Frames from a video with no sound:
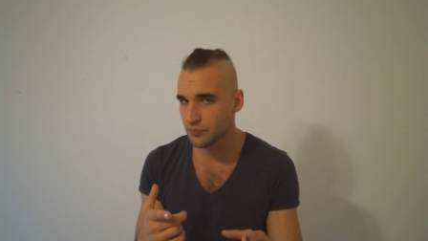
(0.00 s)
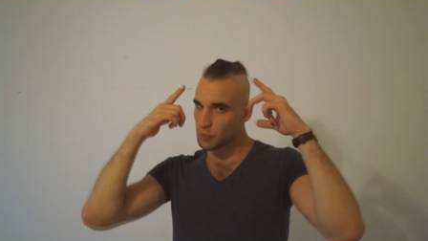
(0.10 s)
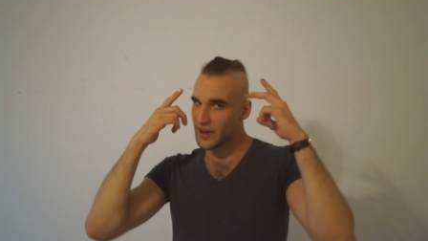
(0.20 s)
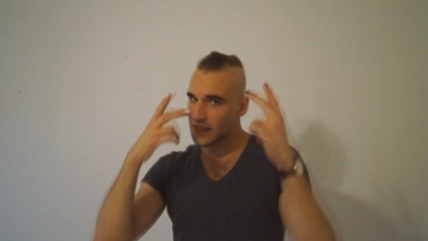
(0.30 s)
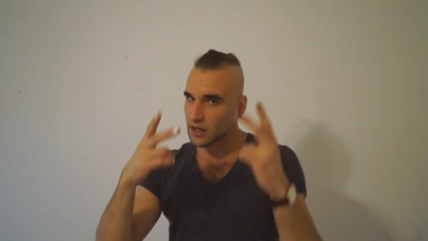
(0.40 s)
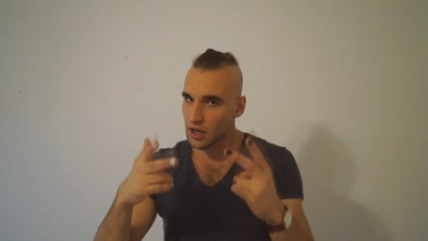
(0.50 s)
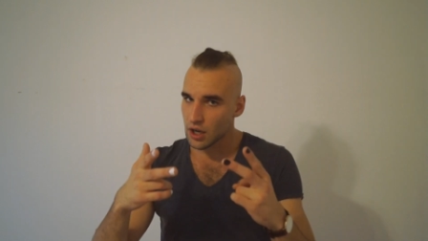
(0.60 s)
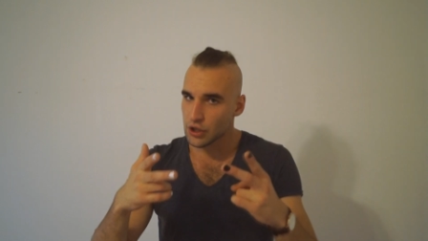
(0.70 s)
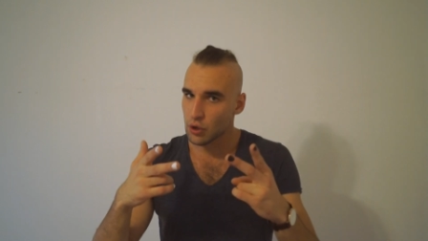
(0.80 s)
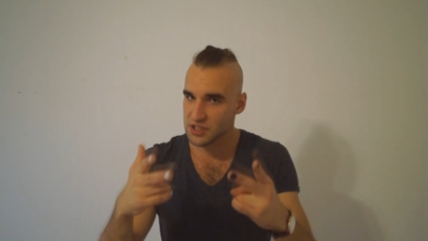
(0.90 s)
To make
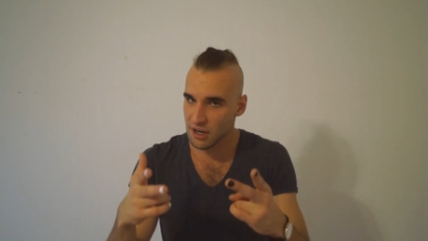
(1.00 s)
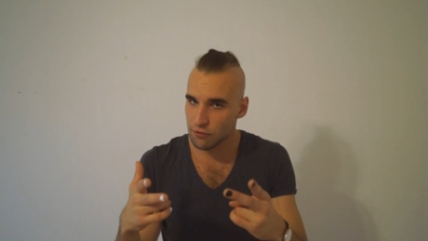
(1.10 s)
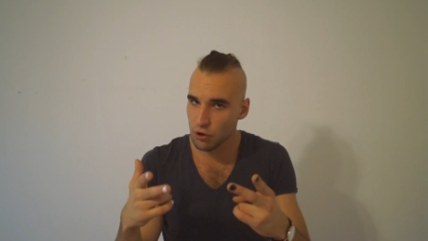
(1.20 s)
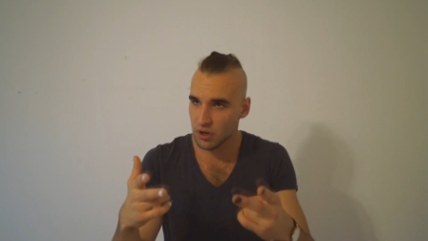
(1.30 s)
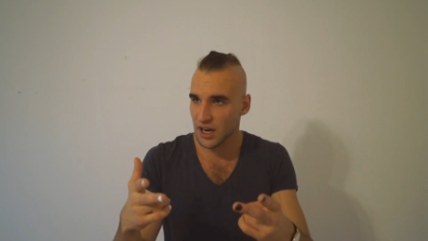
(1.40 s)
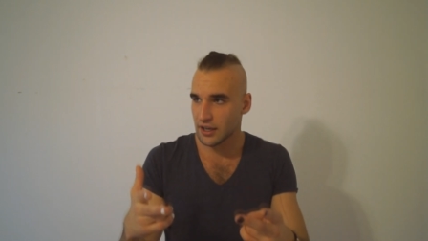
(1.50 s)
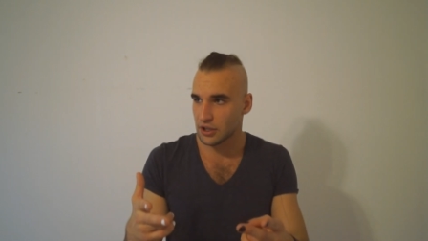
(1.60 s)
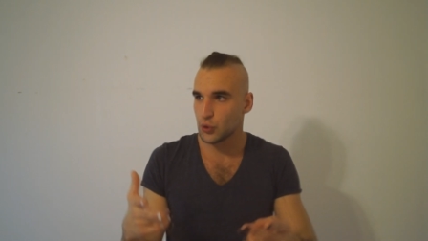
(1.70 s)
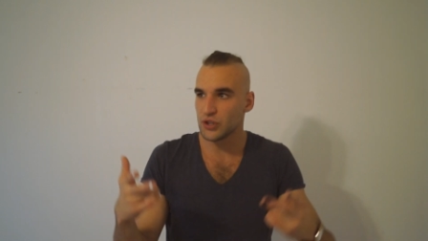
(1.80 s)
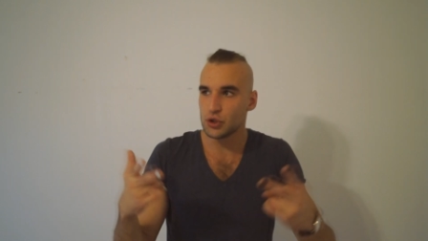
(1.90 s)
yourself look
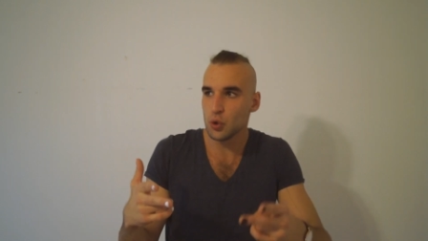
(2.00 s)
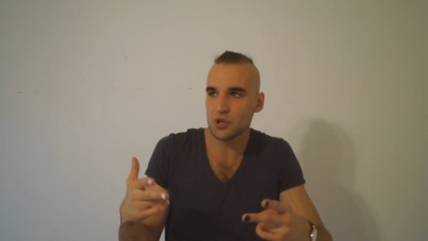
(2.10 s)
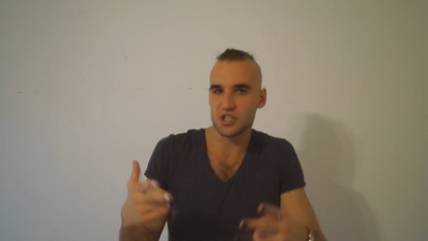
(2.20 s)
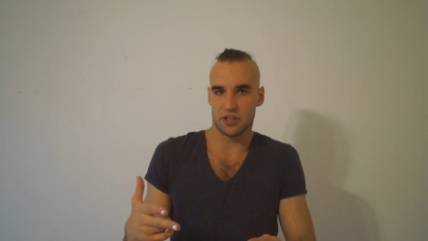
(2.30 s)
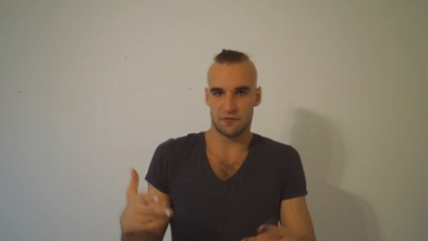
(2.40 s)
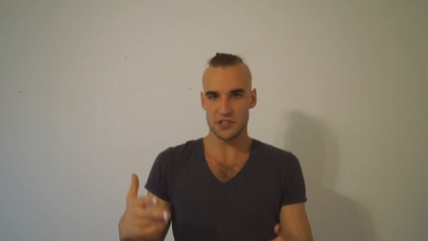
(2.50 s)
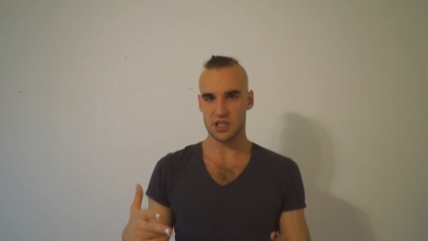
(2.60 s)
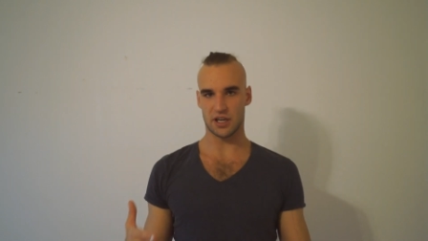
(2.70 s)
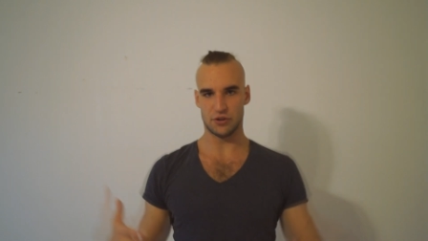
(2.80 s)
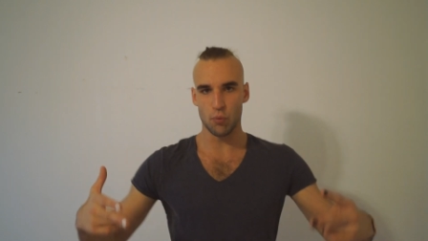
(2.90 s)
like you can do shit
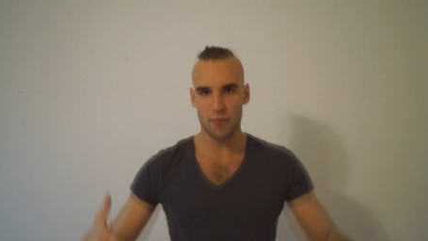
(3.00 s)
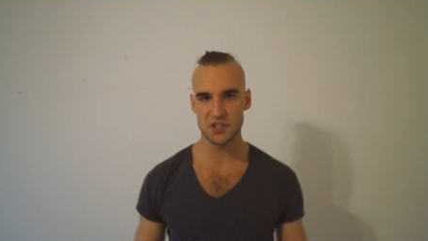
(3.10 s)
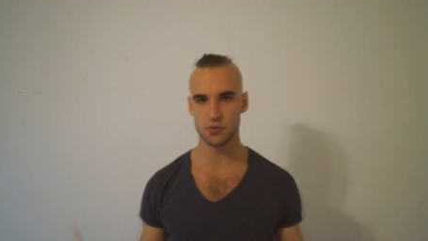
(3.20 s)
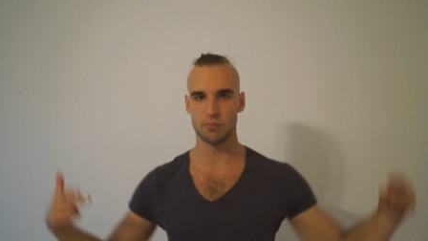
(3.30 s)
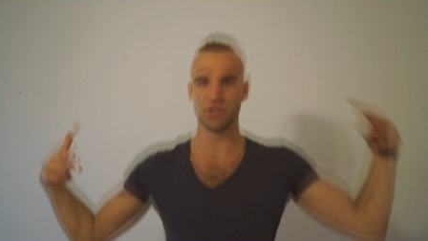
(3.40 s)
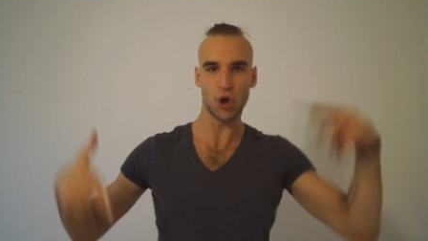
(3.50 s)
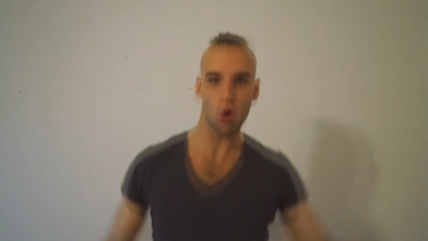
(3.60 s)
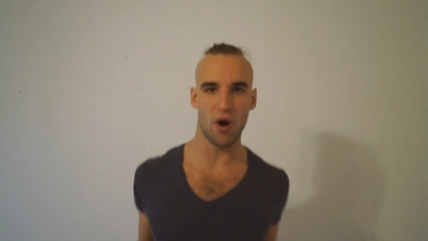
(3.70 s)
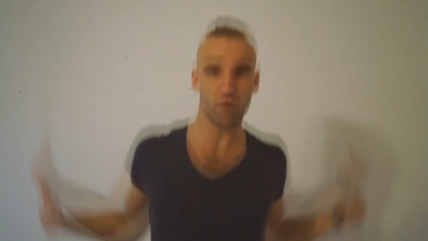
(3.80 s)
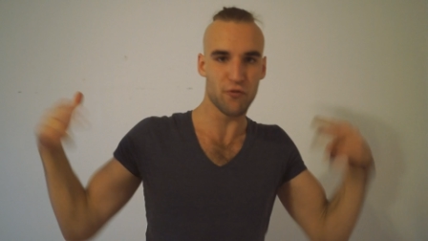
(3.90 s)
physically? Don't mess with me. Yo,
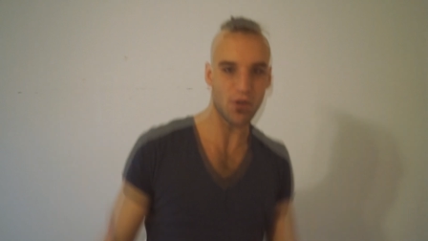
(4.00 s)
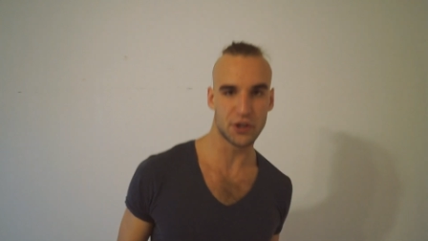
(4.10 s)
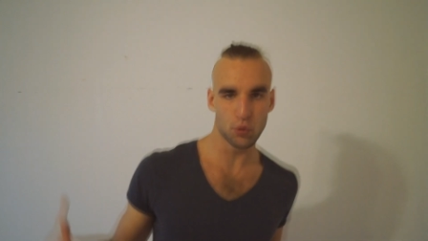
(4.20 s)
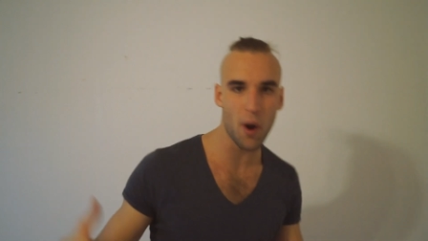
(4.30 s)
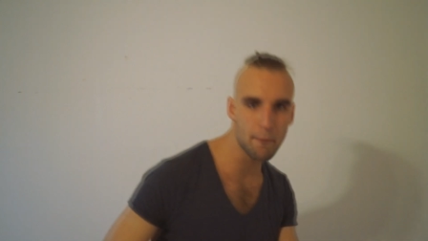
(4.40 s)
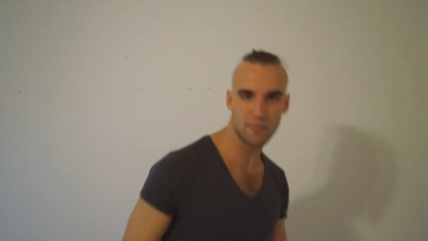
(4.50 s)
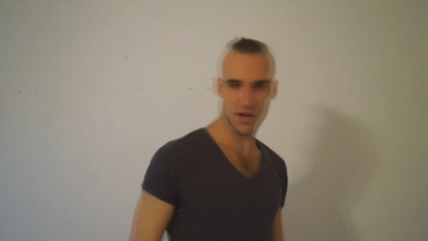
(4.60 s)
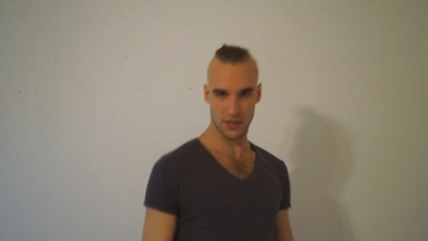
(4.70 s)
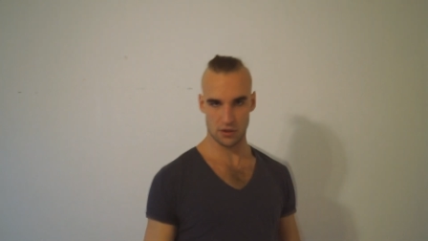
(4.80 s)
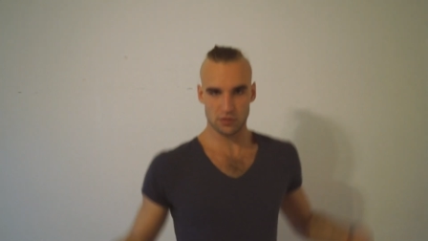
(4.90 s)
I will fuck you up,
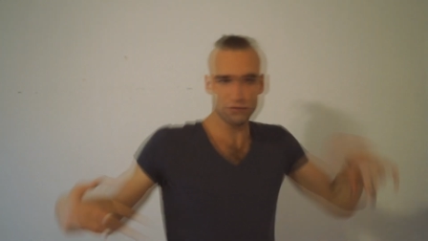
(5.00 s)
man.